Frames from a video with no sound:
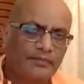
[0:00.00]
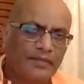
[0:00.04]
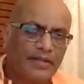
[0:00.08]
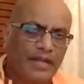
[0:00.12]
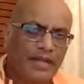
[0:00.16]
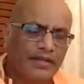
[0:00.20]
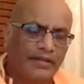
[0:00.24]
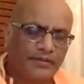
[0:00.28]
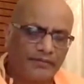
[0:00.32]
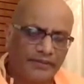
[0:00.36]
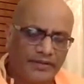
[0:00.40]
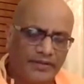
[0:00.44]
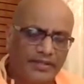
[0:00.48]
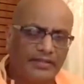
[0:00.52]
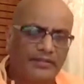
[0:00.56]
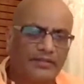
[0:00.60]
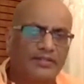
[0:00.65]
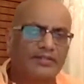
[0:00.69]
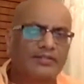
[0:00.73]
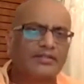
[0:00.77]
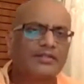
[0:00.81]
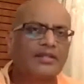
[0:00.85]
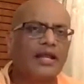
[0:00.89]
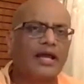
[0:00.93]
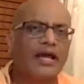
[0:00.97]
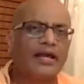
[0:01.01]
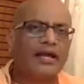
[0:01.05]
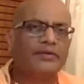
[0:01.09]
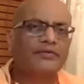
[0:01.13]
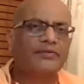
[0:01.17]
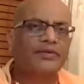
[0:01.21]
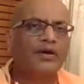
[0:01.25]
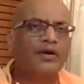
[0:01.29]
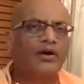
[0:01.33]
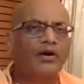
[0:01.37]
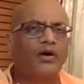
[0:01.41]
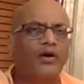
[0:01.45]
And even in this life,
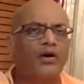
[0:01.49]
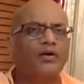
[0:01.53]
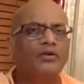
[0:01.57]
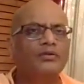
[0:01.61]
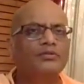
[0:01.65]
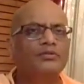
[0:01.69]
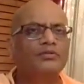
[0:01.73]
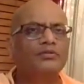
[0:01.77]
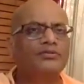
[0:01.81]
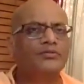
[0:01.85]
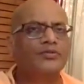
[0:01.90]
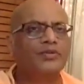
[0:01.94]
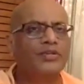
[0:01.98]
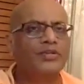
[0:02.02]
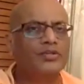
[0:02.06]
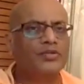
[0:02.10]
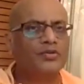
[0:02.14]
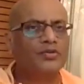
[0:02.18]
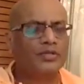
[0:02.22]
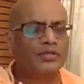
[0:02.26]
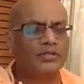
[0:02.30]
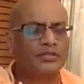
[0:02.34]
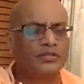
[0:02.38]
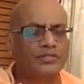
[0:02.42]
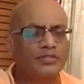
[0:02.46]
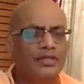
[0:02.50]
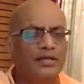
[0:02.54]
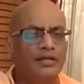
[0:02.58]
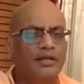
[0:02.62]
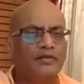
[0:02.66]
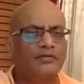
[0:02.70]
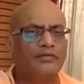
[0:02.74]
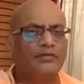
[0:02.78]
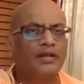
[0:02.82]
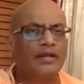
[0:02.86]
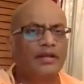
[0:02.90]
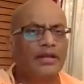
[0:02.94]
all those rituals
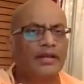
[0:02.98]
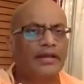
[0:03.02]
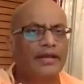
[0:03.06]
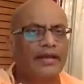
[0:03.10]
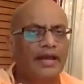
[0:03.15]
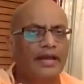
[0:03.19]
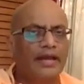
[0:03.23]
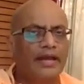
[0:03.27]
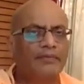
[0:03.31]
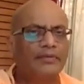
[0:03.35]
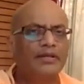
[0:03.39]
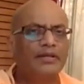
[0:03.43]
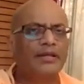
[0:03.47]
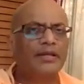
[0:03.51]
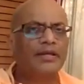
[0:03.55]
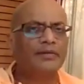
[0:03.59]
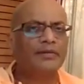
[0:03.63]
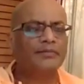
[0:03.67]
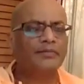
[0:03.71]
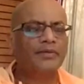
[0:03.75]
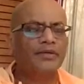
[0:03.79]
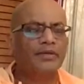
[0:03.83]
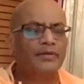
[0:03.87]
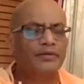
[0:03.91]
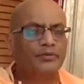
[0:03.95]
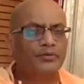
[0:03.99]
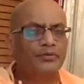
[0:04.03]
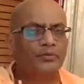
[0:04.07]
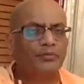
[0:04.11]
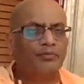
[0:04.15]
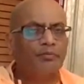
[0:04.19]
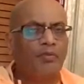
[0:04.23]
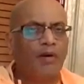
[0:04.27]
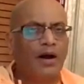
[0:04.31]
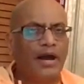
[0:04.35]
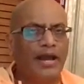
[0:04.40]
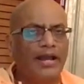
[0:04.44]
will enable him to
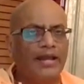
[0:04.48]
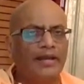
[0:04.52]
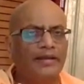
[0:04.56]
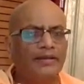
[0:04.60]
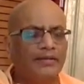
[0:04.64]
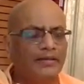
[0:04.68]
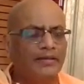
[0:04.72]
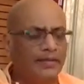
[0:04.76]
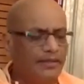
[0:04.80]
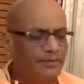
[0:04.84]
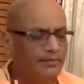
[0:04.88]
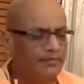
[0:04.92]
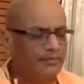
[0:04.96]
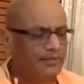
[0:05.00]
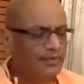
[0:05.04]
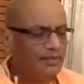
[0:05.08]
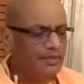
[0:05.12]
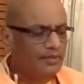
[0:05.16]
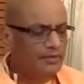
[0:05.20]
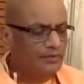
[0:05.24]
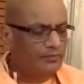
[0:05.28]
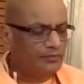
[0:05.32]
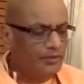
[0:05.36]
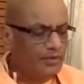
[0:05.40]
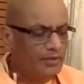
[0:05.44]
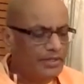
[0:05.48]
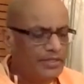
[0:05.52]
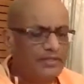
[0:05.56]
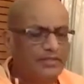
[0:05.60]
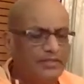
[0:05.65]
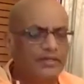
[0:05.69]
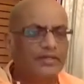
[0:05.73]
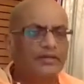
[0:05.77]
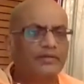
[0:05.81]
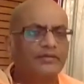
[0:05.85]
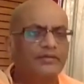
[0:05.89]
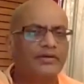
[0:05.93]
bind him, to
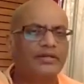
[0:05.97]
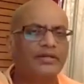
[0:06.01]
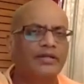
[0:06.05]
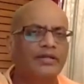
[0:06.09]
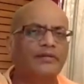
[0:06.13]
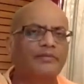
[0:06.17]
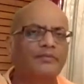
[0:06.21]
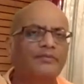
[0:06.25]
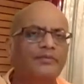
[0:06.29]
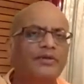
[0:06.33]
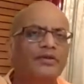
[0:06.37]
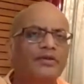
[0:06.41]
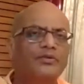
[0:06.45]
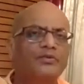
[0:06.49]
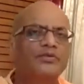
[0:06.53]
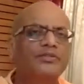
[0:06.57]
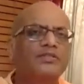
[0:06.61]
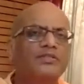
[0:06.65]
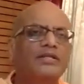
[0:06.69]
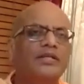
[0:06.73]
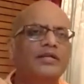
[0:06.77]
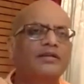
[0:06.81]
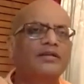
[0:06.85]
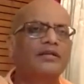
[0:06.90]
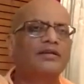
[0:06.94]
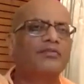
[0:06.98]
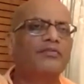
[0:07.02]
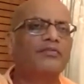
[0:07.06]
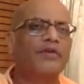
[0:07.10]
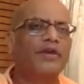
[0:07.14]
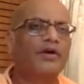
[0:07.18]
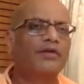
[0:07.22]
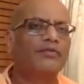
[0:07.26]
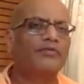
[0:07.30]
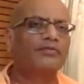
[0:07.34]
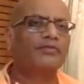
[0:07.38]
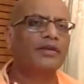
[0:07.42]
integrate him to certain way
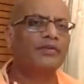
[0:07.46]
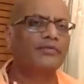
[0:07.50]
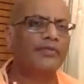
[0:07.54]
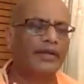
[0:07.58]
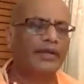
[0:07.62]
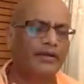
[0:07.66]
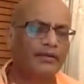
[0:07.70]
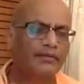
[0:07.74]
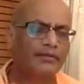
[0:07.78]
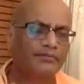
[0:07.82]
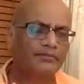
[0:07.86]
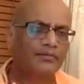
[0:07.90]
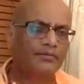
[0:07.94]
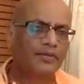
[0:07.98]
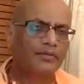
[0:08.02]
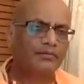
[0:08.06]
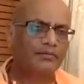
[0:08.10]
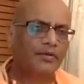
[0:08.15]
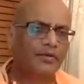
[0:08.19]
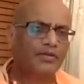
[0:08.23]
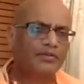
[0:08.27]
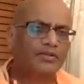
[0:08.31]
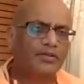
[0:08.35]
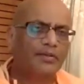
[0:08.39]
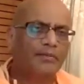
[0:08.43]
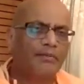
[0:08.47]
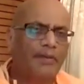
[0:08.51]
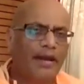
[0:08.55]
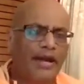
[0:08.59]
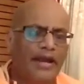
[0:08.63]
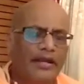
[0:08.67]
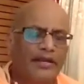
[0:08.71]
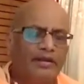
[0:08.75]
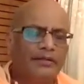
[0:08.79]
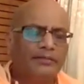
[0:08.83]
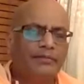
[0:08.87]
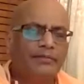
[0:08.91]
of living. Because the
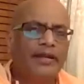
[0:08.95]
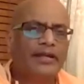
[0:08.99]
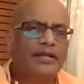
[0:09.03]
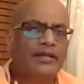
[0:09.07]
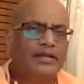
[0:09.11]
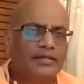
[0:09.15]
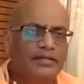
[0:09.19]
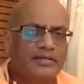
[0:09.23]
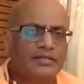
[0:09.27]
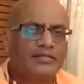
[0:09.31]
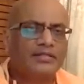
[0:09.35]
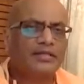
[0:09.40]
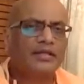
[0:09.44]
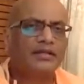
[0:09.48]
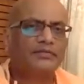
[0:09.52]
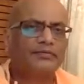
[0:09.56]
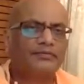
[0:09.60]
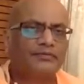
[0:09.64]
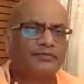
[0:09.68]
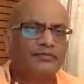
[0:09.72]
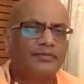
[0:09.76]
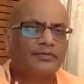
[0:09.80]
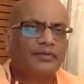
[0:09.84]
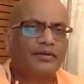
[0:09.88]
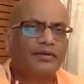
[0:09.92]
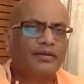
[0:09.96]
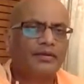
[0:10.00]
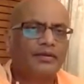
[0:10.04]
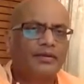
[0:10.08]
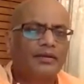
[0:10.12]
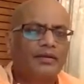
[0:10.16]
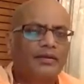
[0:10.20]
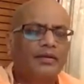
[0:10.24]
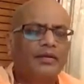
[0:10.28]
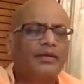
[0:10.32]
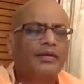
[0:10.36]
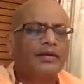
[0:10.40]
mind by itself
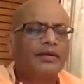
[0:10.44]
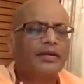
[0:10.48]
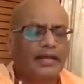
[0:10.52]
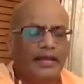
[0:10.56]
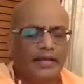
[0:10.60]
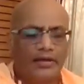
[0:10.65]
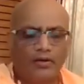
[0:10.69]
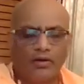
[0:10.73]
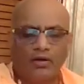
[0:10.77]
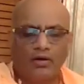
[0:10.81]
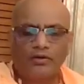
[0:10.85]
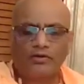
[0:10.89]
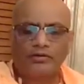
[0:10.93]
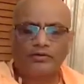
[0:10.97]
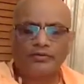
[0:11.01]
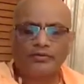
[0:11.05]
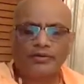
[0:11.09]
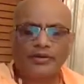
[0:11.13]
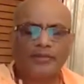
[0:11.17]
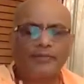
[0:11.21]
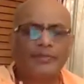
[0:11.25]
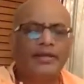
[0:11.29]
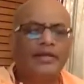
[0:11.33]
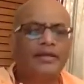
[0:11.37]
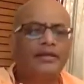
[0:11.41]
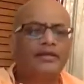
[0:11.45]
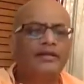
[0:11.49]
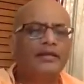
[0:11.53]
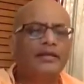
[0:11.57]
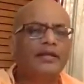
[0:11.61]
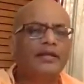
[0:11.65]
cannot remain